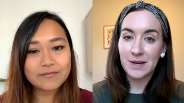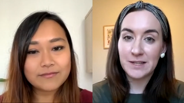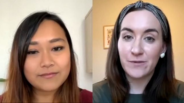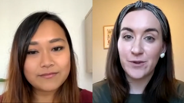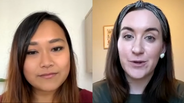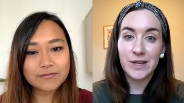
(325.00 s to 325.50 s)
Speaker 1: for you
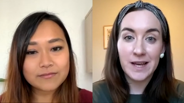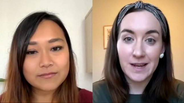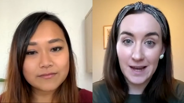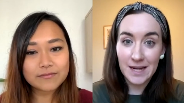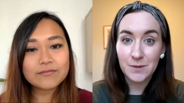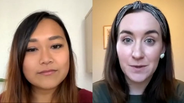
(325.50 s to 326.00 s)
to connect
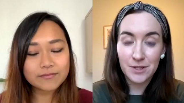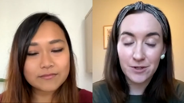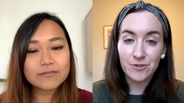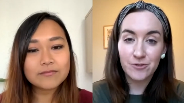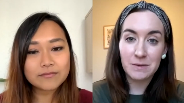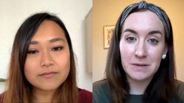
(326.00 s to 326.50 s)
with your dream
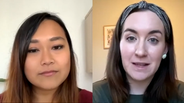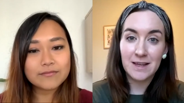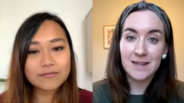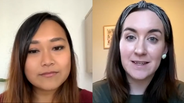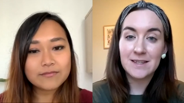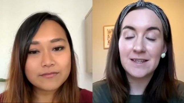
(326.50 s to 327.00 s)

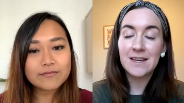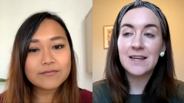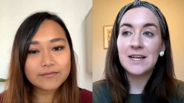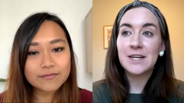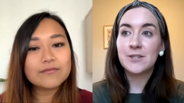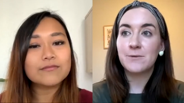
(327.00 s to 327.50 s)
client.
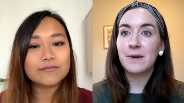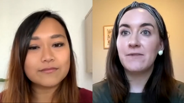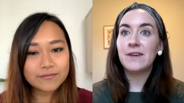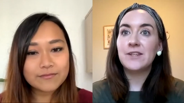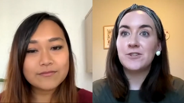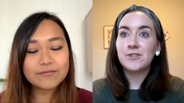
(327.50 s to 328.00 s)
So by
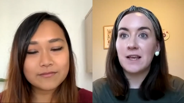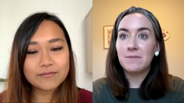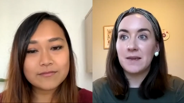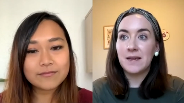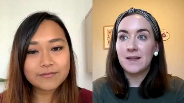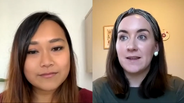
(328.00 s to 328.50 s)
features, I
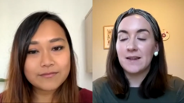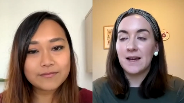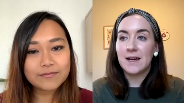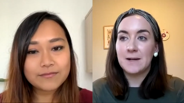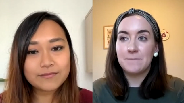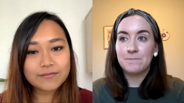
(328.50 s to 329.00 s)
mean
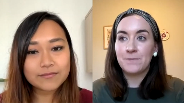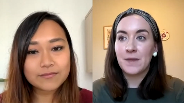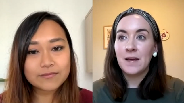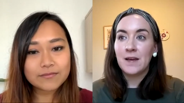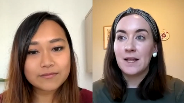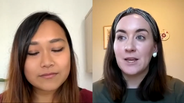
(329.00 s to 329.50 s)
um,
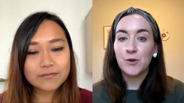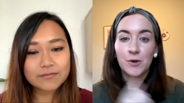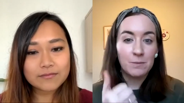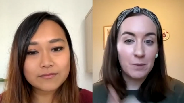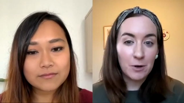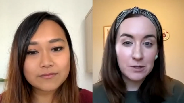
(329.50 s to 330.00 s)
like you can
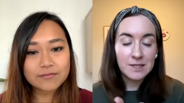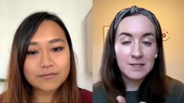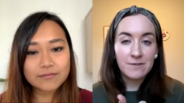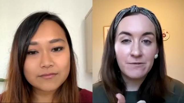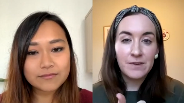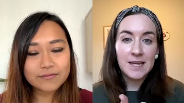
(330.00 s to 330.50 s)
post in the
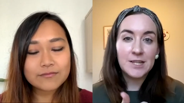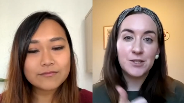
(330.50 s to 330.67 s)
feed, you